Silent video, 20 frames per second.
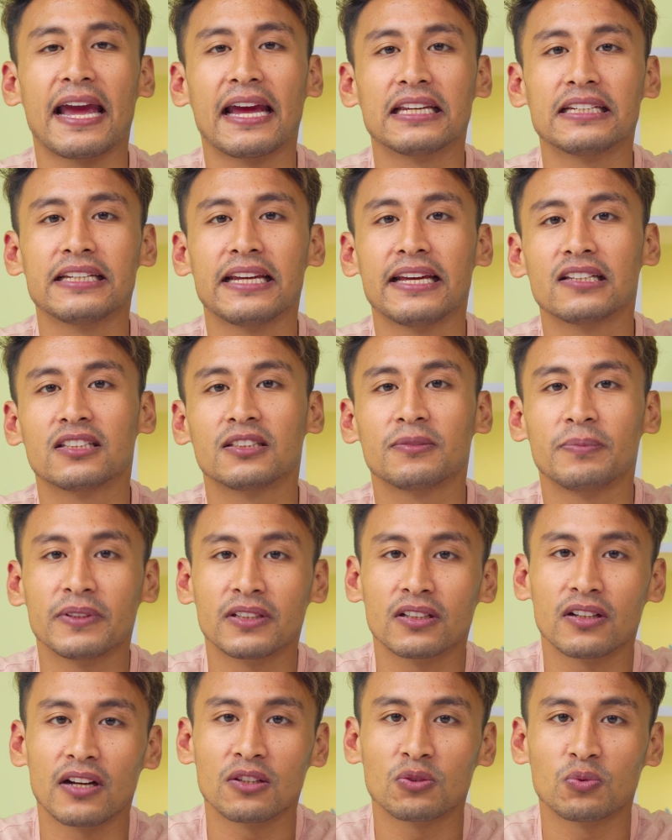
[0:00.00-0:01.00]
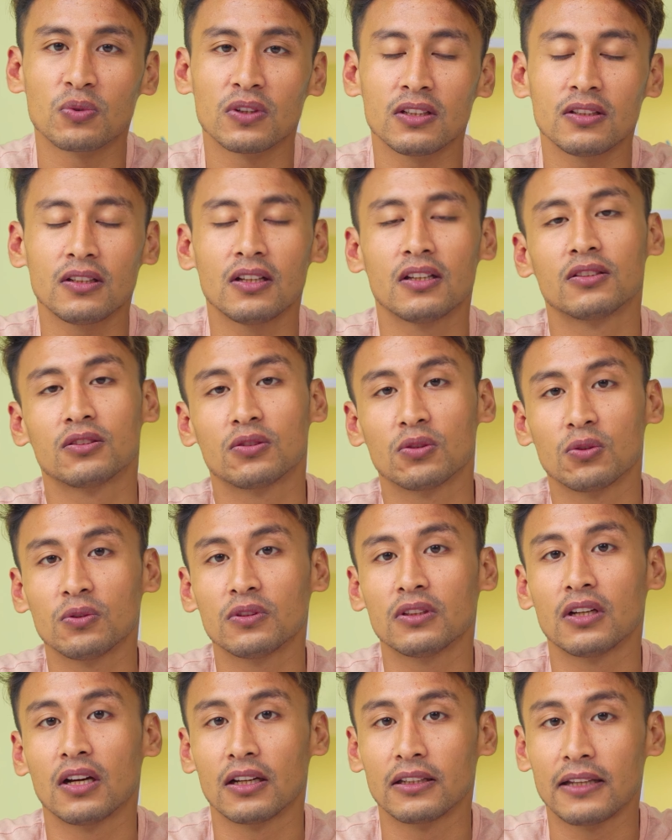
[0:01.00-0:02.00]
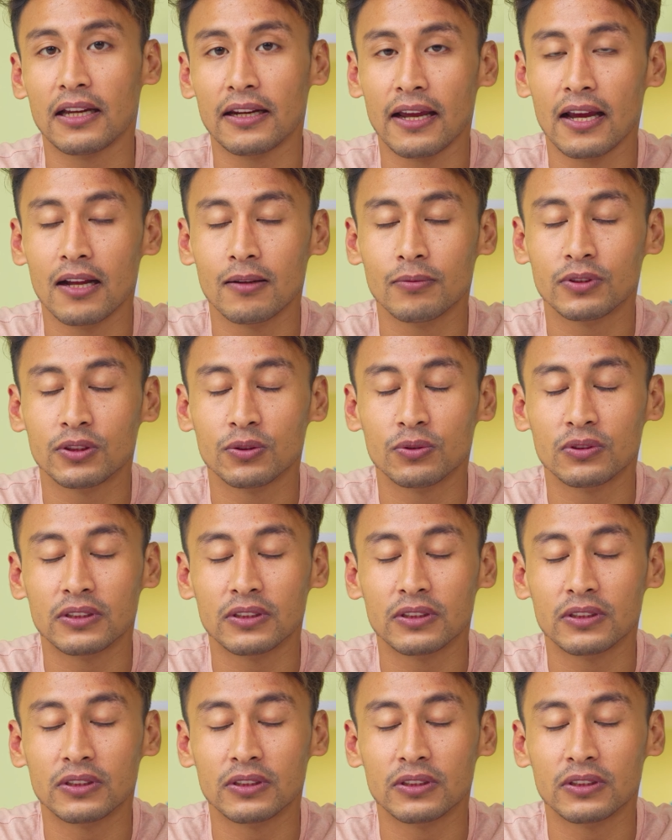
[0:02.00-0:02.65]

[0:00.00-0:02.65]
and a speaker as well. So that helps you